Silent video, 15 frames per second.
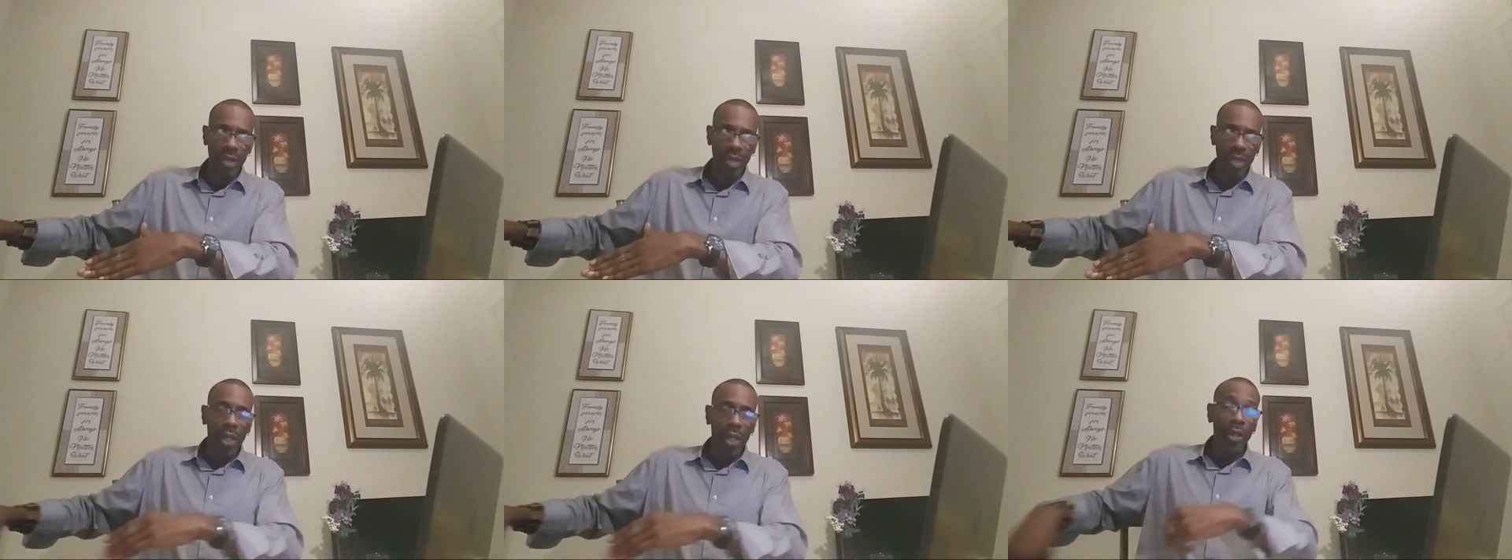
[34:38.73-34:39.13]

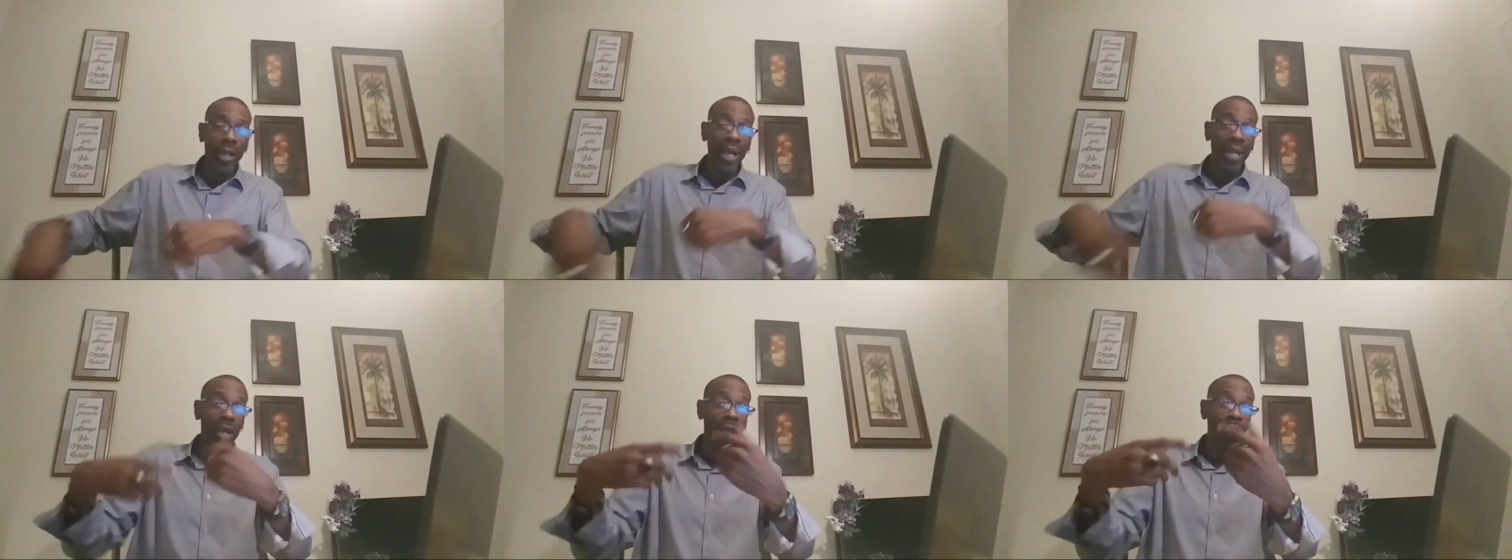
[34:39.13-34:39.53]
You
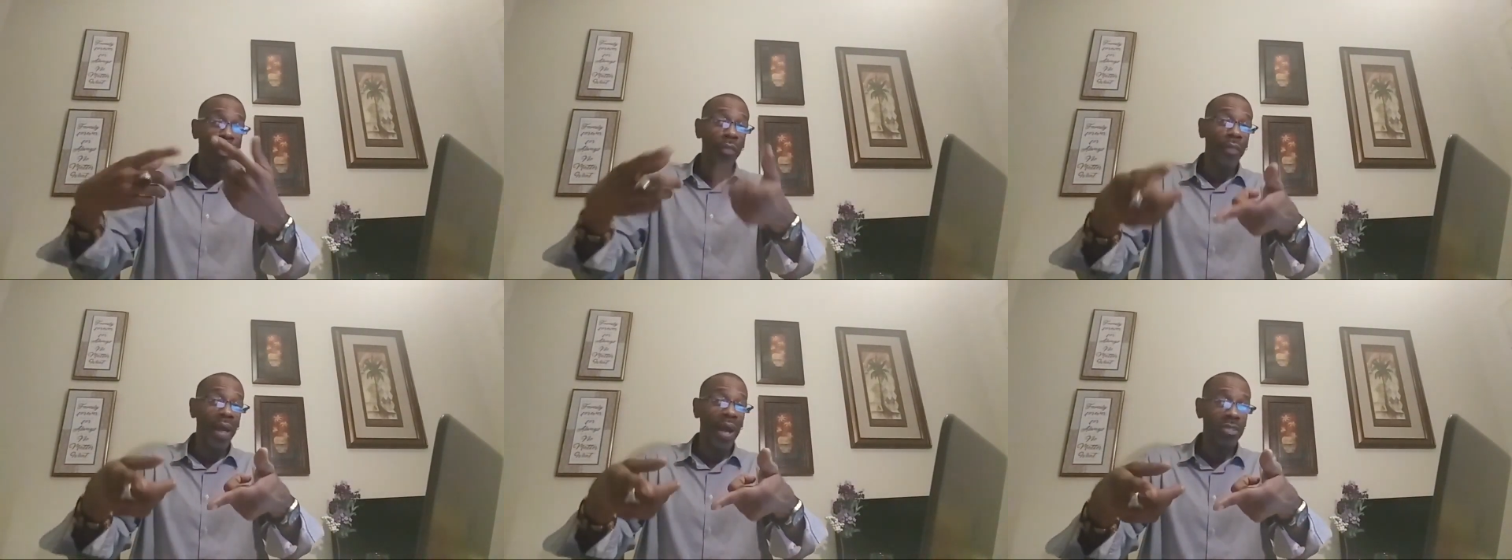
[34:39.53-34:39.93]
got
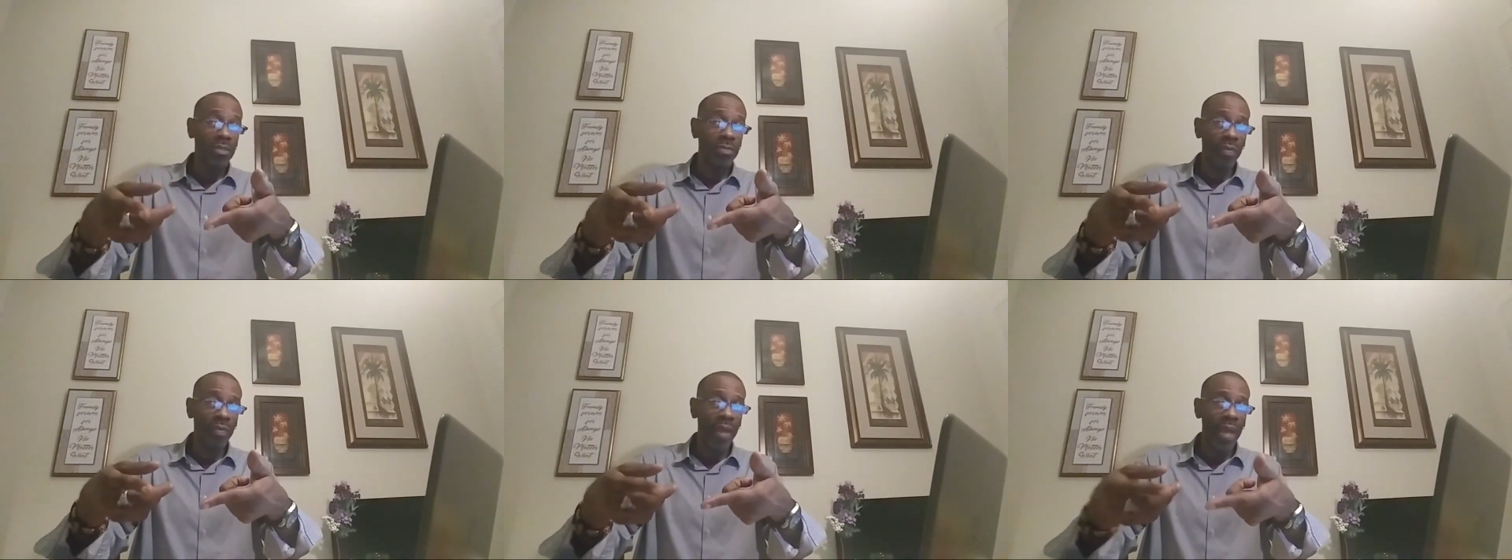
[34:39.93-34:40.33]
$100,000
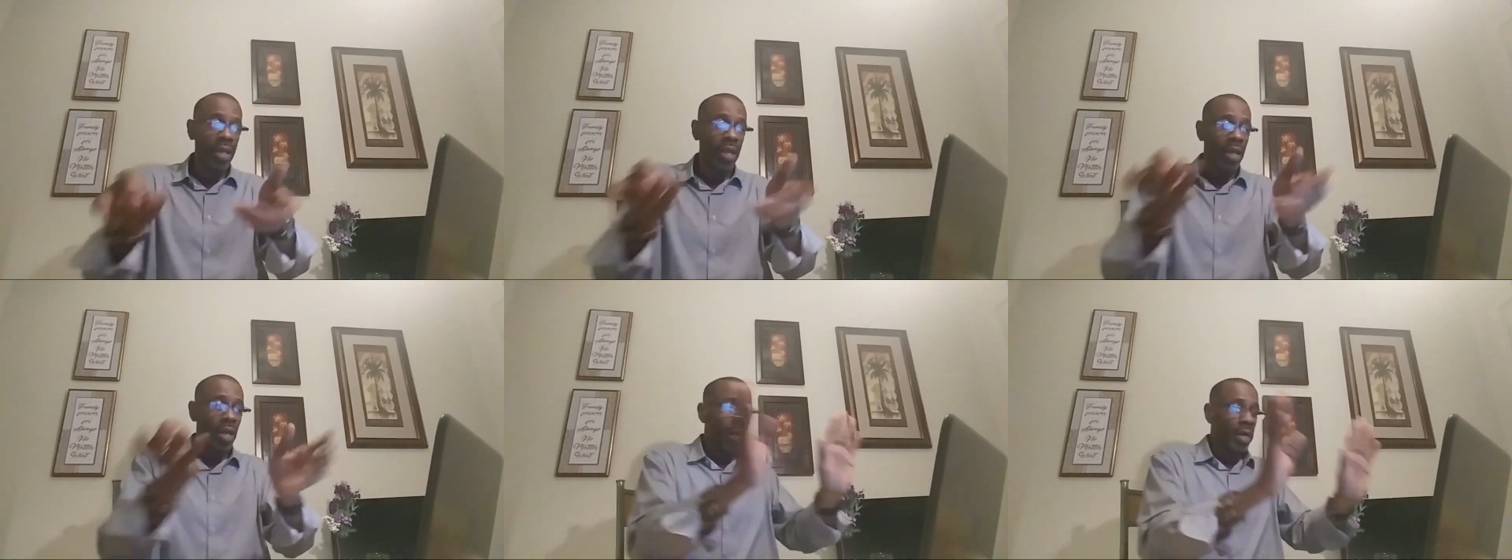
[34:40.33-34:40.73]
for
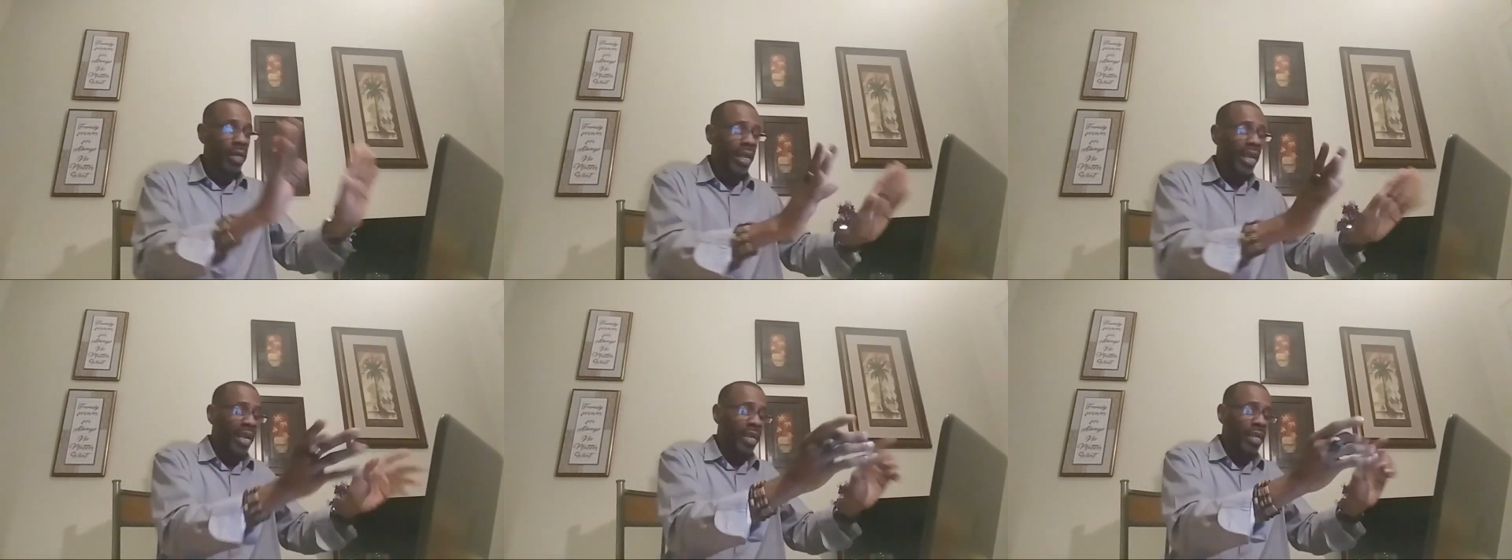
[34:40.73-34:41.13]
that.
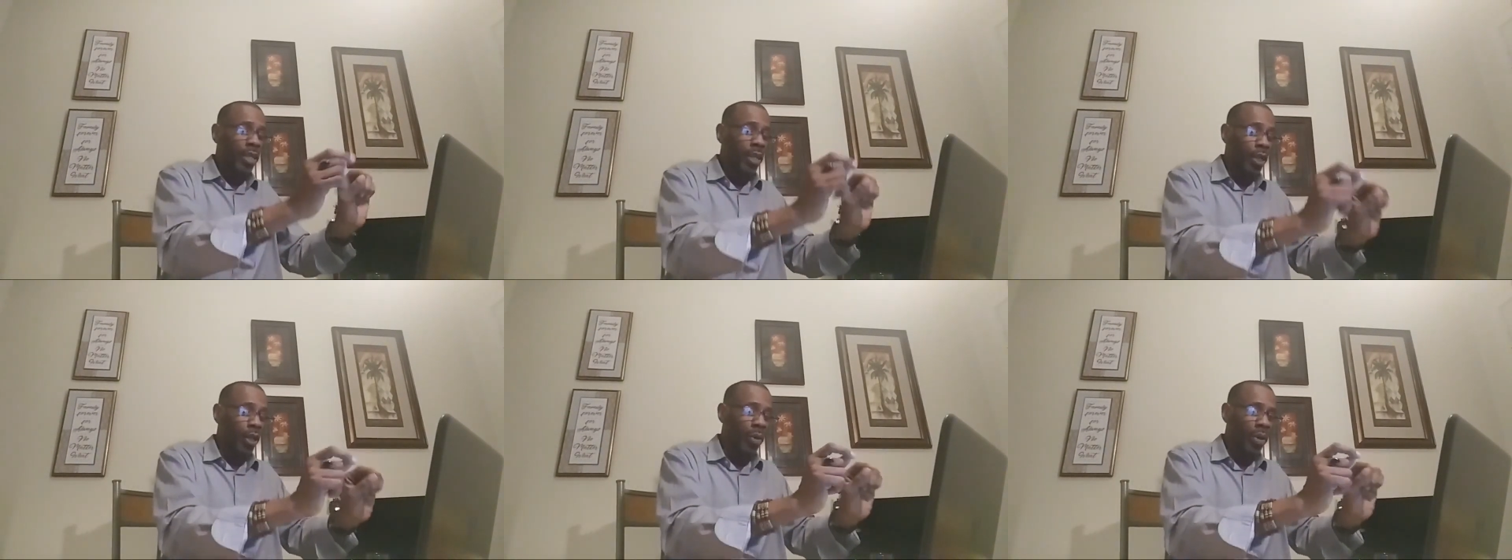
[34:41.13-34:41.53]
Again,
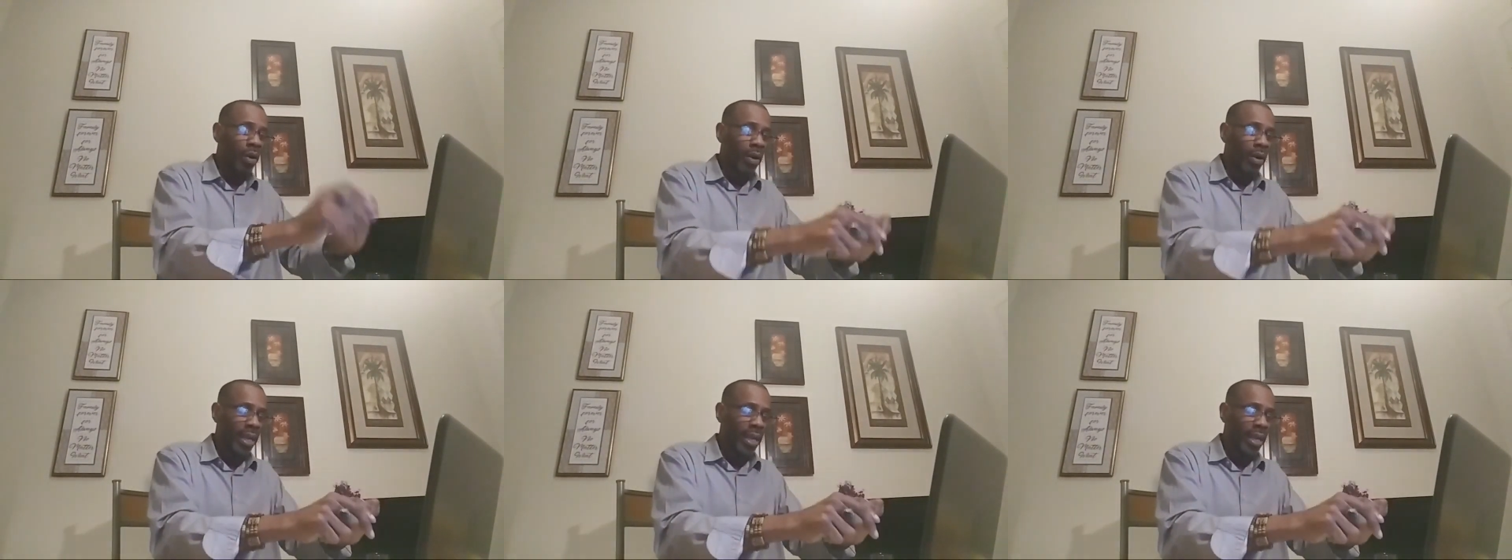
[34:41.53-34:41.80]
you and R.